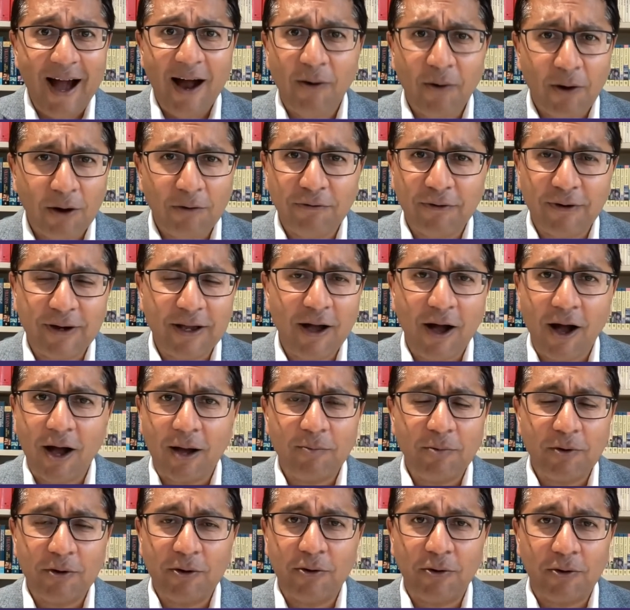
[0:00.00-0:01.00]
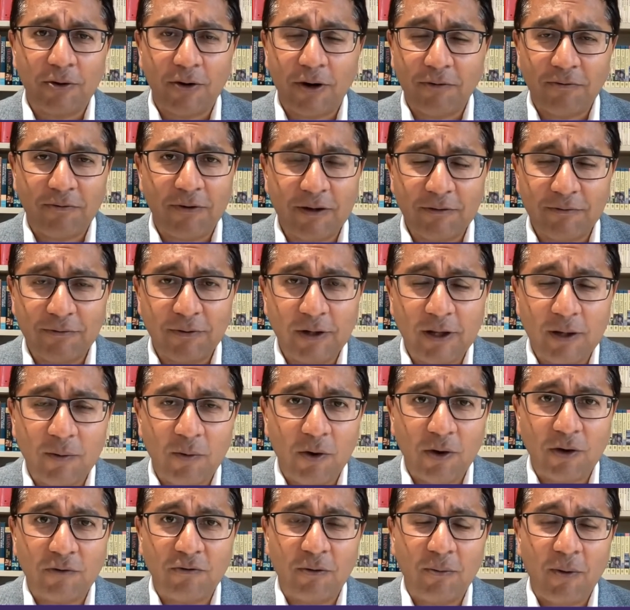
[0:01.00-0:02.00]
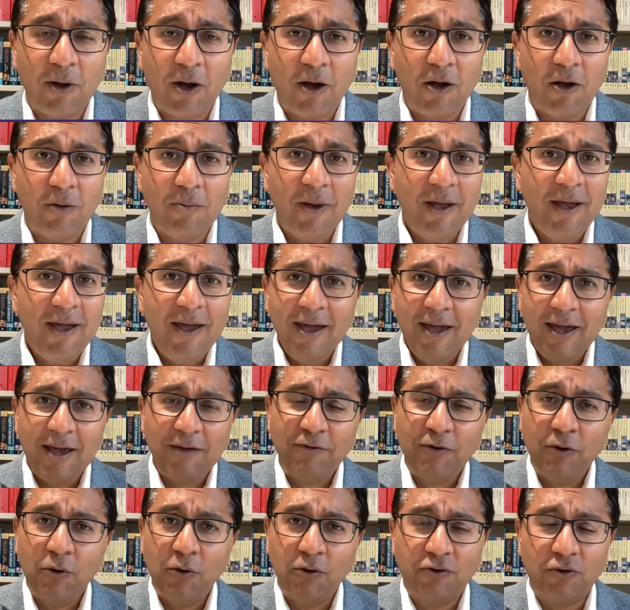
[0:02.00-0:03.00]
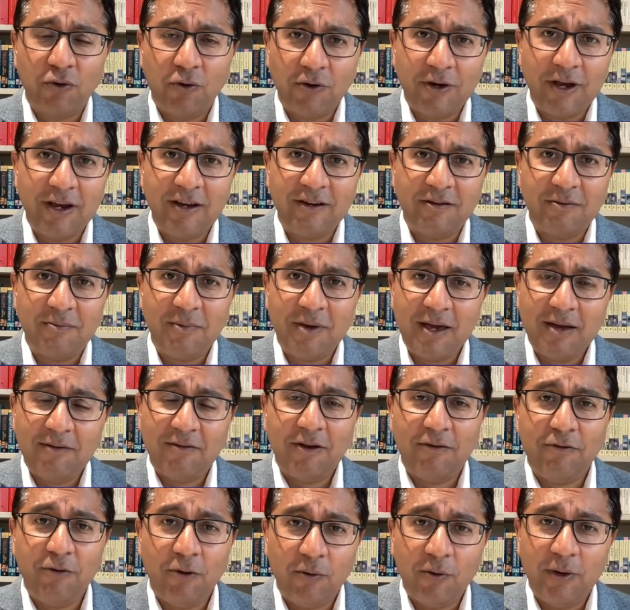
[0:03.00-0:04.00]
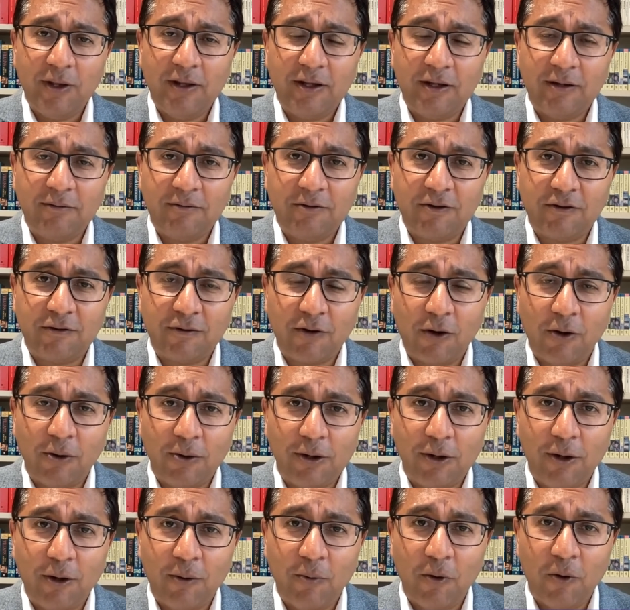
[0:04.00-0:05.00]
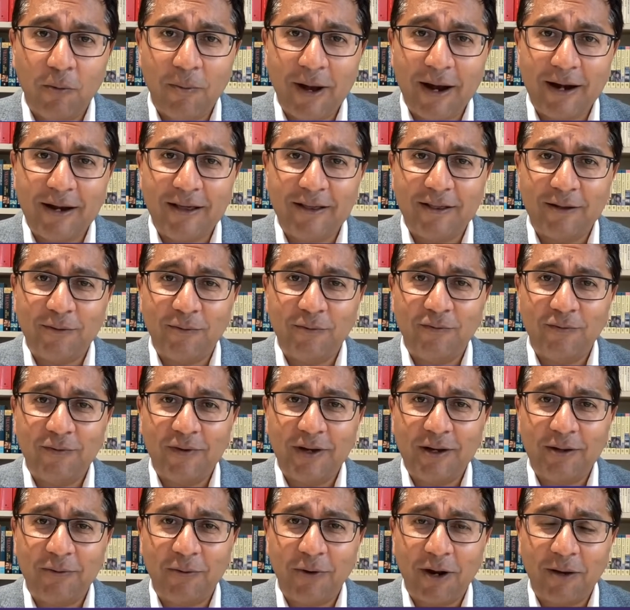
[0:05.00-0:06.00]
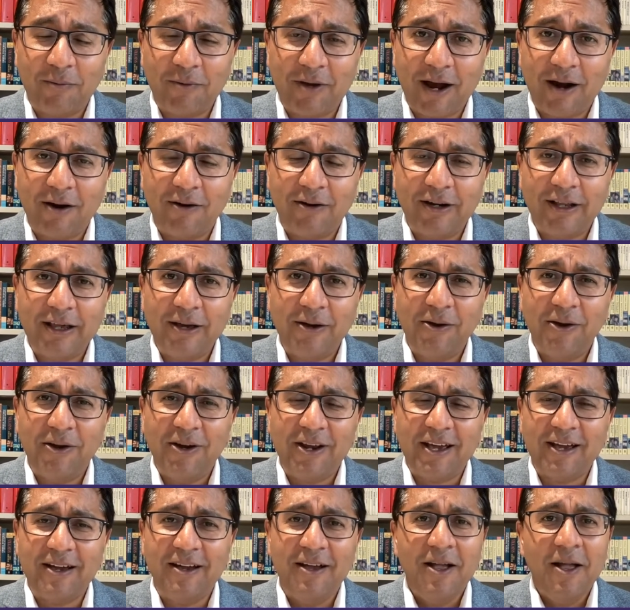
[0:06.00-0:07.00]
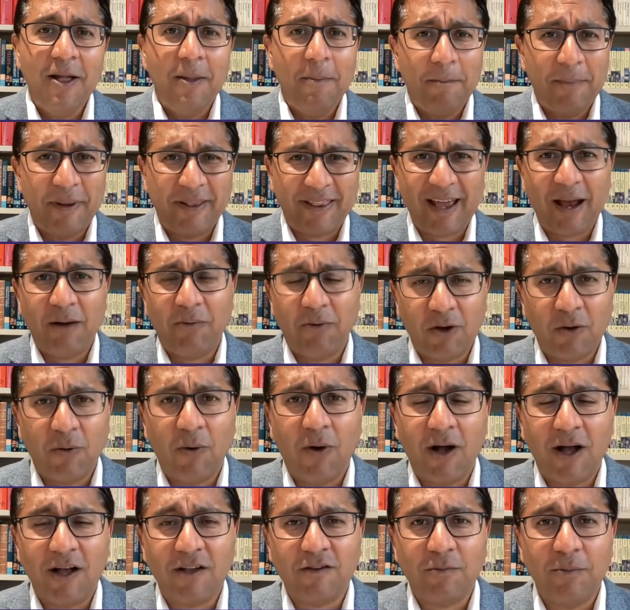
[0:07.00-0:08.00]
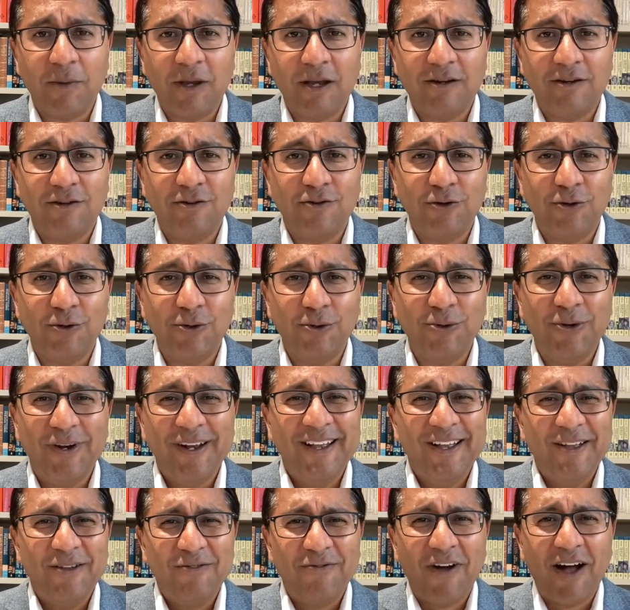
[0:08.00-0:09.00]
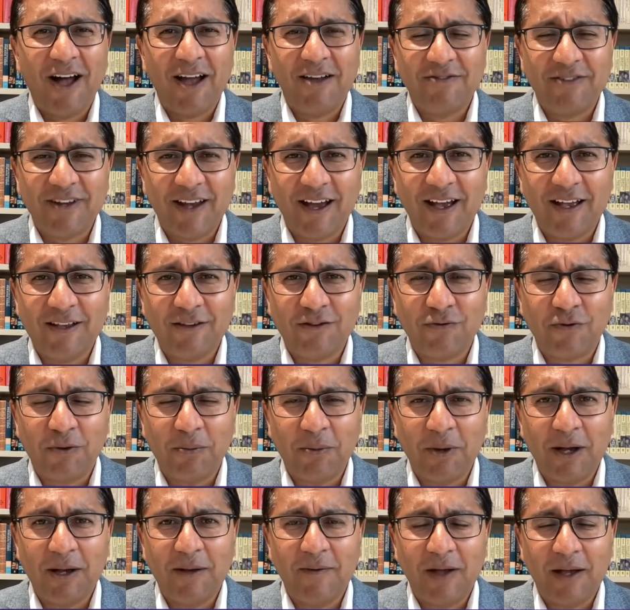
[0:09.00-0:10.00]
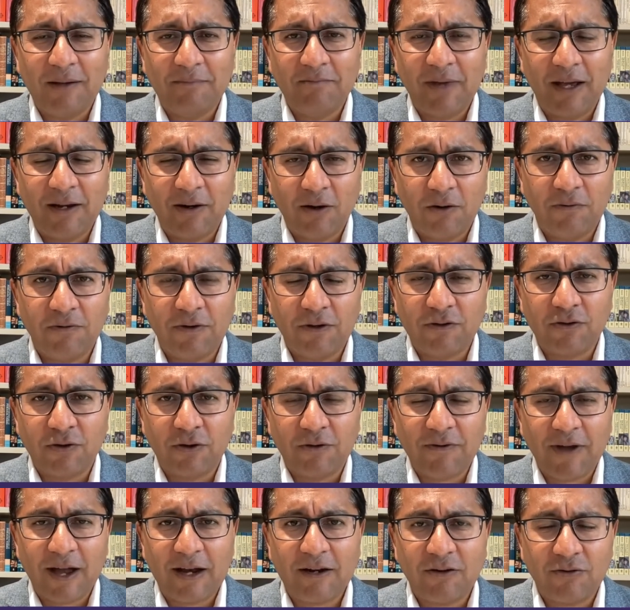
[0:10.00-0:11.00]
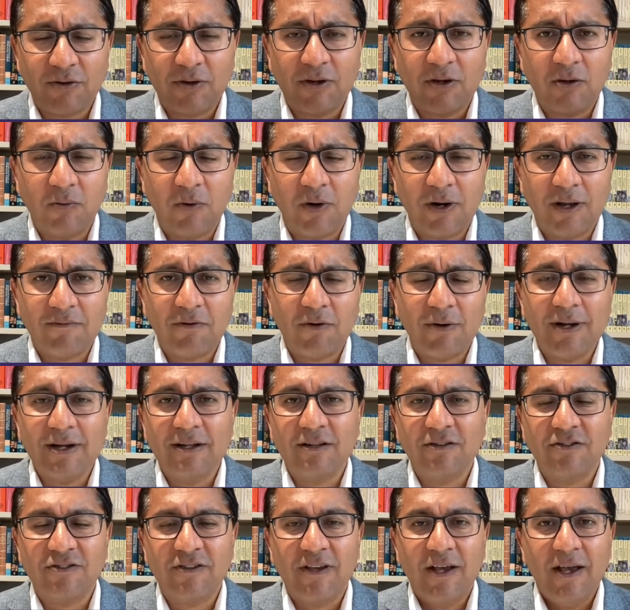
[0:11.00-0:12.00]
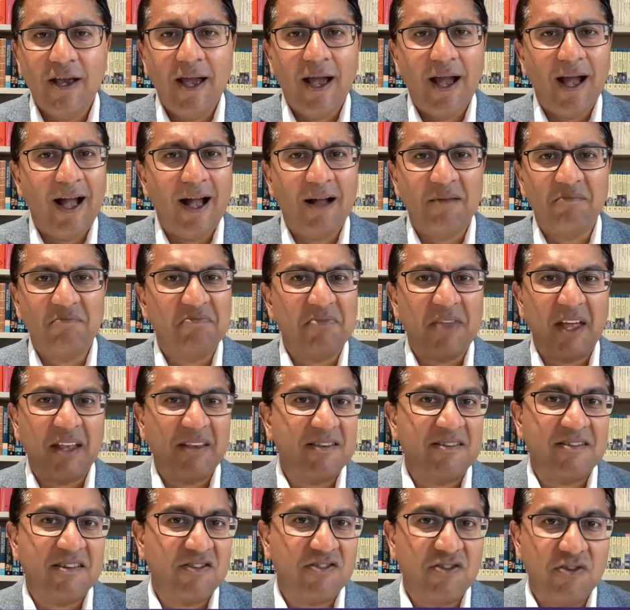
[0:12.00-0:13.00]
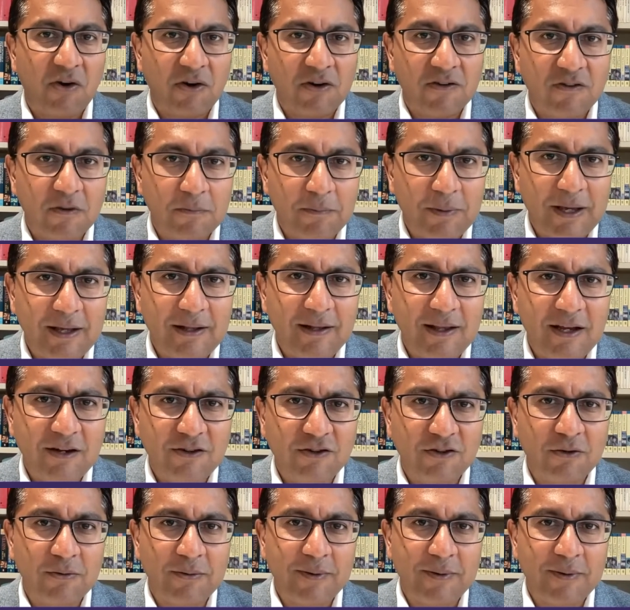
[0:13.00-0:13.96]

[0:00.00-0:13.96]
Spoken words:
are offering hybrid or offering fully work from home. If you're talking to me, even if you're willing to throw a lot more money than what I'm currently earning, but that requires me to do 5 days from an office or a factory or whatever else, that's just not as appealing